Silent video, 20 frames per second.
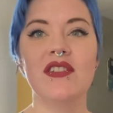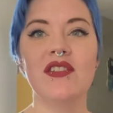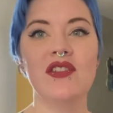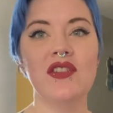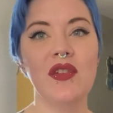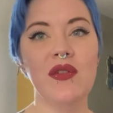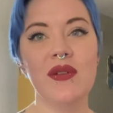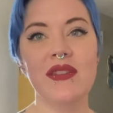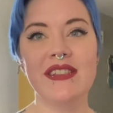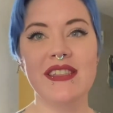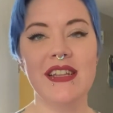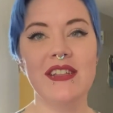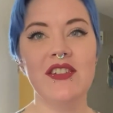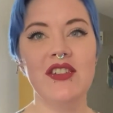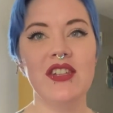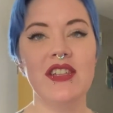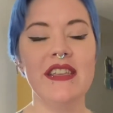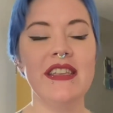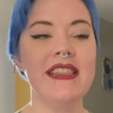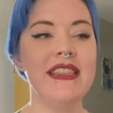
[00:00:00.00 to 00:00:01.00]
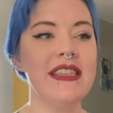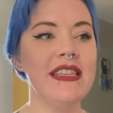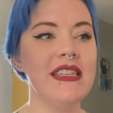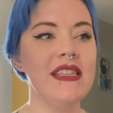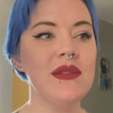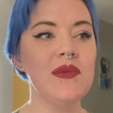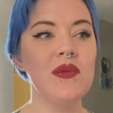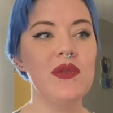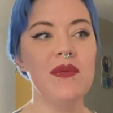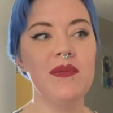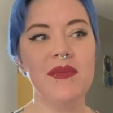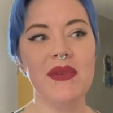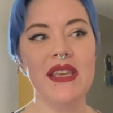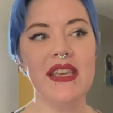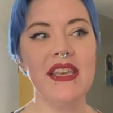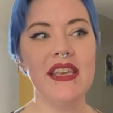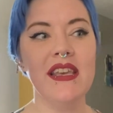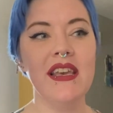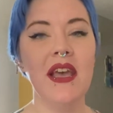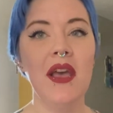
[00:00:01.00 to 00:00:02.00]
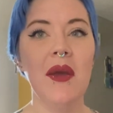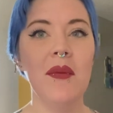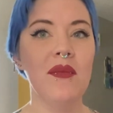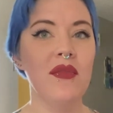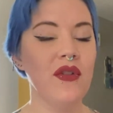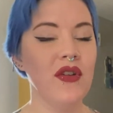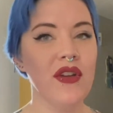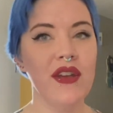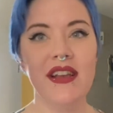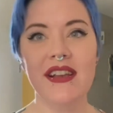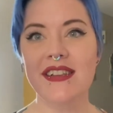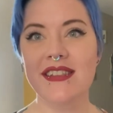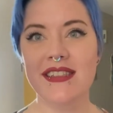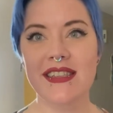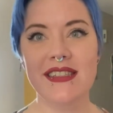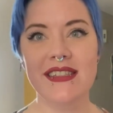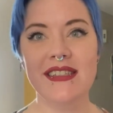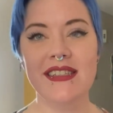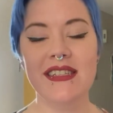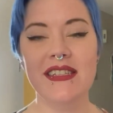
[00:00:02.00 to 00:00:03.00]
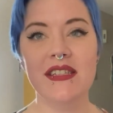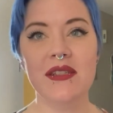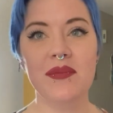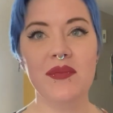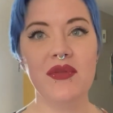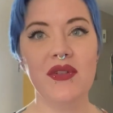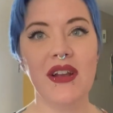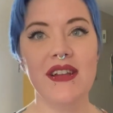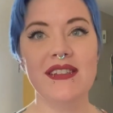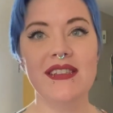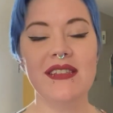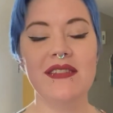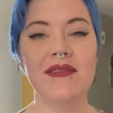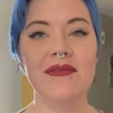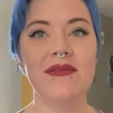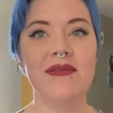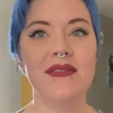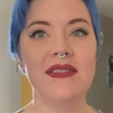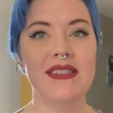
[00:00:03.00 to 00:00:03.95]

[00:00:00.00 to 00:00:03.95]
So essentially, these would be pre-existing depressive